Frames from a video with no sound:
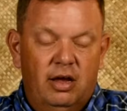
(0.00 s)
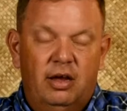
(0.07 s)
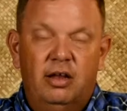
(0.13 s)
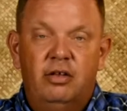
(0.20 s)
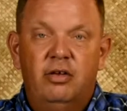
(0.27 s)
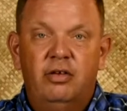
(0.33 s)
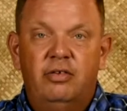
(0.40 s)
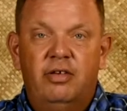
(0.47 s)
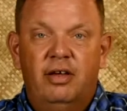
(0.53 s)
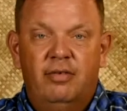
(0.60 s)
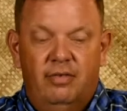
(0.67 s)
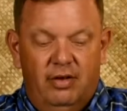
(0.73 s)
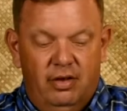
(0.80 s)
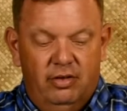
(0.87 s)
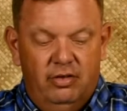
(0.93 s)

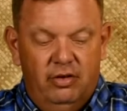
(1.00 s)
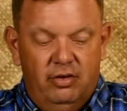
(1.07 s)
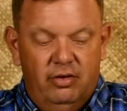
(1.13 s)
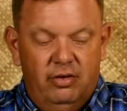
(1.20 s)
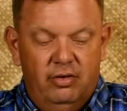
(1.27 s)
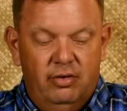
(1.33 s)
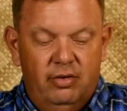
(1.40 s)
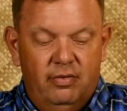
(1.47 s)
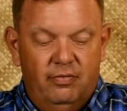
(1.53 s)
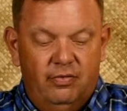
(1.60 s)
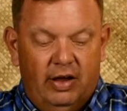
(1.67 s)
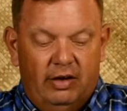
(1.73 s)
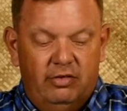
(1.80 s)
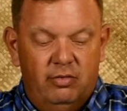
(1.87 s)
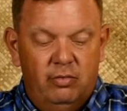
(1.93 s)
conducive to
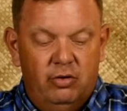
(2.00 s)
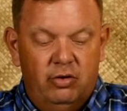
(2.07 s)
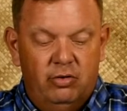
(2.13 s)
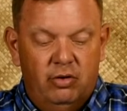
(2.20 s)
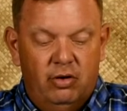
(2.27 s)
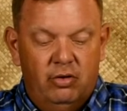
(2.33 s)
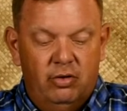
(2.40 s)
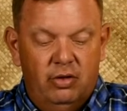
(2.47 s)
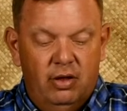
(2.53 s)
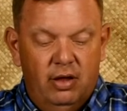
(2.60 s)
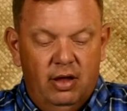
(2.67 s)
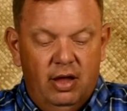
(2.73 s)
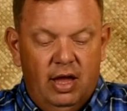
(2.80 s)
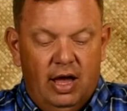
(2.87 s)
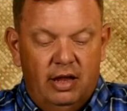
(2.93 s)
flexible growth.
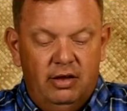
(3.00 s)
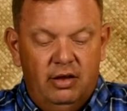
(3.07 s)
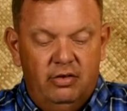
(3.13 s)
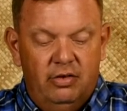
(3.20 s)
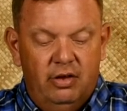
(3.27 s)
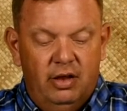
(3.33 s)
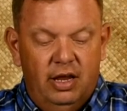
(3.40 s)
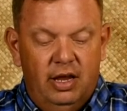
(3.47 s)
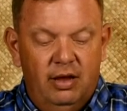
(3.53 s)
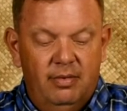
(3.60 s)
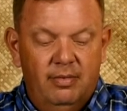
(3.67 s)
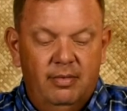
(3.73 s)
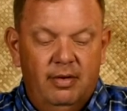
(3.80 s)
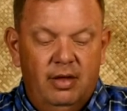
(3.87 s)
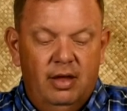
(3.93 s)
Additionally,
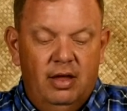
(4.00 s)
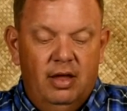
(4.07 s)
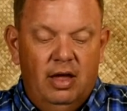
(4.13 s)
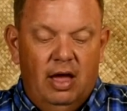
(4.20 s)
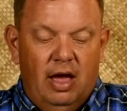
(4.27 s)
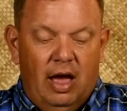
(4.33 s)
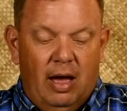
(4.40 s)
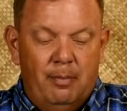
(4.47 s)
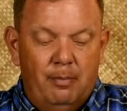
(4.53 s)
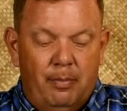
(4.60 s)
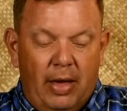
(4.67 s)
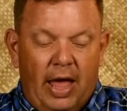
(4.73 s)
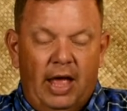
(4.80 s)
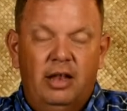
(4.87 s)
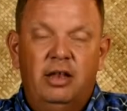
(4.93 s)

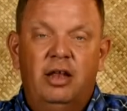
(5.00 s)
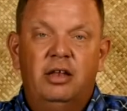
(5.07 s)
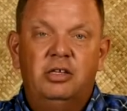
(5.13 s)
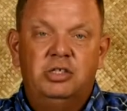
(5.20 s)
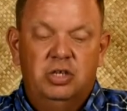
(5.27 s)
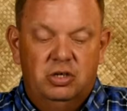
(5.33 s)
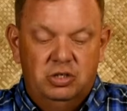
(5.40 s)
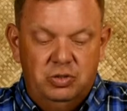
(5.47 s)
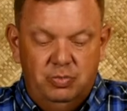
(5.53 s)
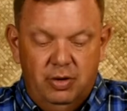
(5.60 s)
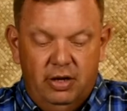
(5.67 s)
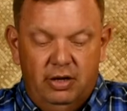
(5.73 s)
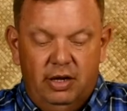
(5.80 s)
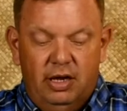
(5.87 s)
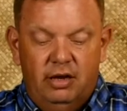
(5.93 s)
abandoned church
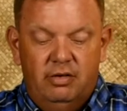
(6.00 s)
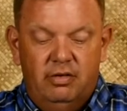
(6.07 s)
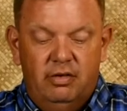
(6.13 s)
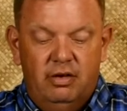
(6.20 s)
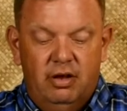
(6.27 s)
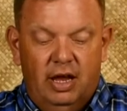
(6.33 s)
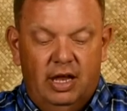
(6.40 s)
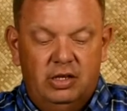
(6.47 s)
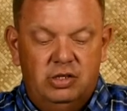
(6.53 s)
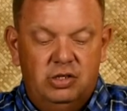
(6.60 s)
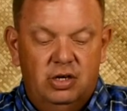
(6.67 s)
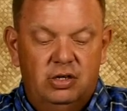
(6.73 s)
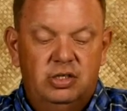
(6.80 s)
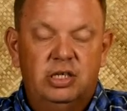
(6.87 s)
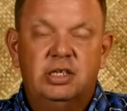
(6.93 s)
buildings and
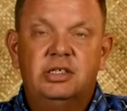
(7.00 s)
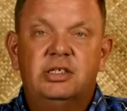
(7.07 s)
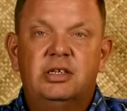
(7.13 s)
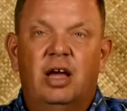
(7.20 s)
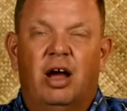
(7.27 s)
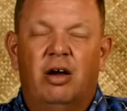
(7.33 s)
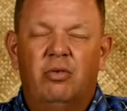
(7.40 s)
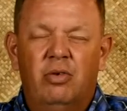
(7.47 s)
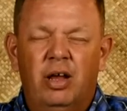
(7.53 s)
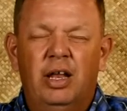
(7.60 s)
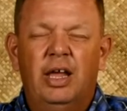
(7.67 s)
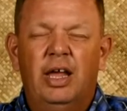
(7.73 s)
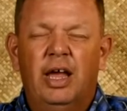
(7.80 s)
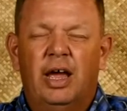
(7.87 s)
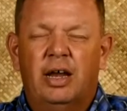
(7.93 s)
churches are
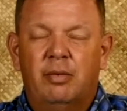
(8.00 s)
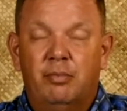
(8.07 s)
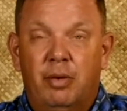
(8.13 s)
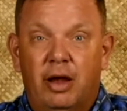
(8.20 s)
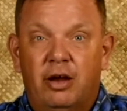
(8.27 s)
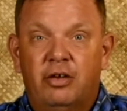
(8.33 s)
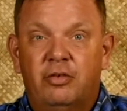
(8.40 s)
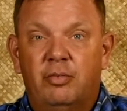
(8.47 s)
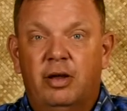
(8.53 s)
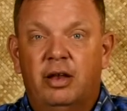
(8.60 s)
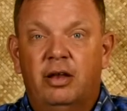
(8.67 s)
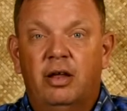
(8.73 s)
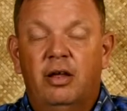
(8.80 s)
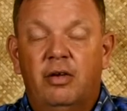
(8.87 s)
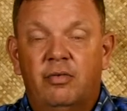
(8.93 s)
really an
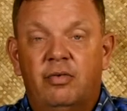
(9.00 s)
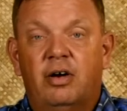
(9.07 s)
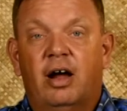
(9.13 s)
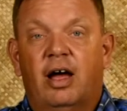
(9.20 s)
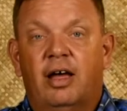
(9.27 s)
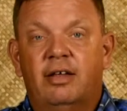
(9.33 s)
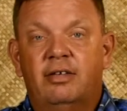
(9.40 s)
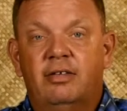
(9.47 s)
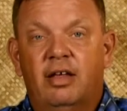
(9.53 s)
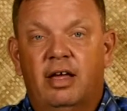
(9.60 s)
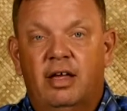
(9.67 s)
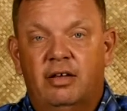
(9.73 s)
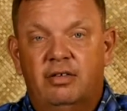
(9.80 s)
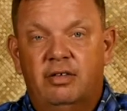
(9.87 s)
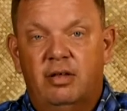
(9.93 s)
embarrassment for us
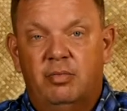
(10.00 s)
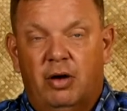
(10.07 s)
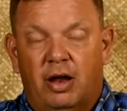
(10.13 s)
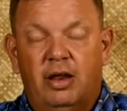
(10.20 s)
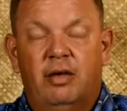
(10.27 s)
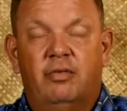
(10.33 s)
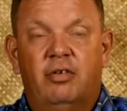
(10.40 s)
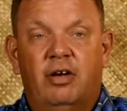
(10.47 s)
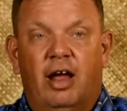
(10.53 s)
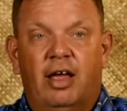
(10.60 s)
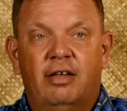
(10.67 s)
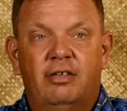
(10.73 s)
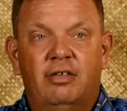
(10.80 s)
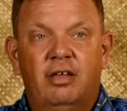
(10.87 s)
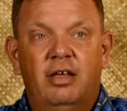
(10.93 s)
as the body of
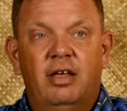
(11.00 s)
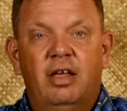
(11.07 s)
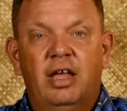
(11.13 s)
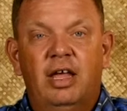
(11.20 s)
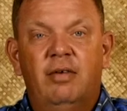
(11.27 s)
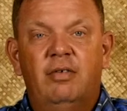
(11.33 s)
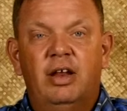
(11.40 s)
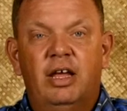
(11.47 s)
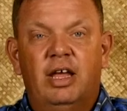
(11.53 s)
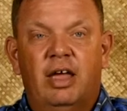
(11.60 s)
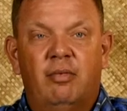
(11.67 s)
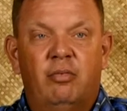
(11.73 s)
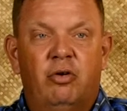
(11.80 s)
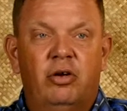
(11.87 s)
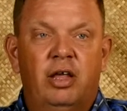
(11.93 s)
Christ. Even in
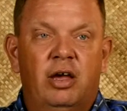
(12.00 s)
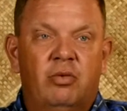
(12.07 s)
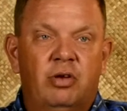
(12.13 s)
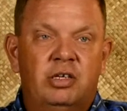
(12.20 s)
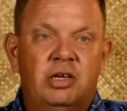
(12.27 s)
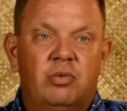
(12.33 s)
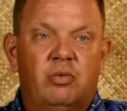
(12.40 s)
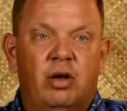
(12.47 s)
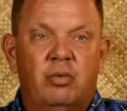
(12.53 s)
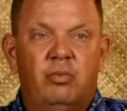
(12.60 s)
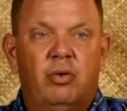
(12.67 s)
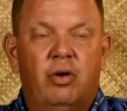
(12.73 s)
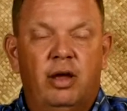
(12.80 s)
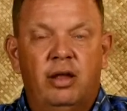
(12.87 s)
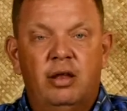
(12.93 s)
Cambodia, which at one
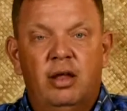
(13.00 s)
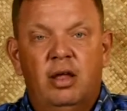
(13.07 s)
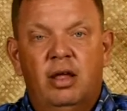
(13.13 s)
point